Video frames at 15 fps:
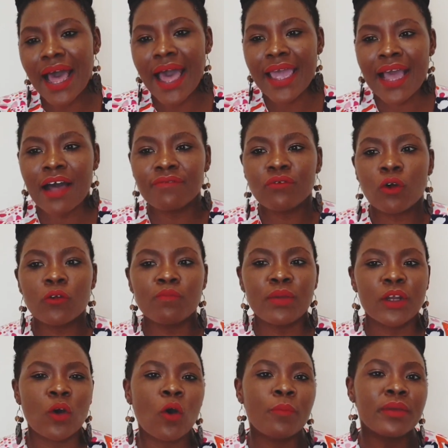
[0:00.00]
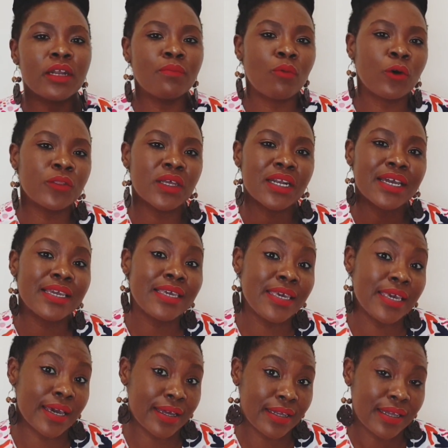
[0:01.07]
I have not been home in more than a
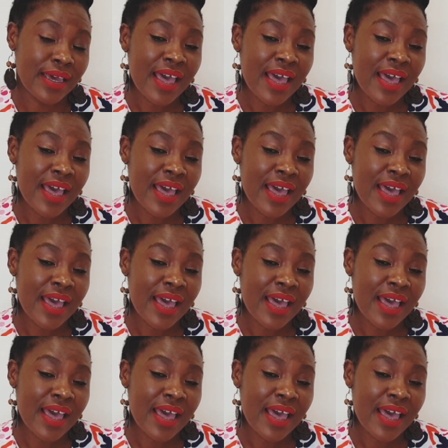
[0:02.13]
year.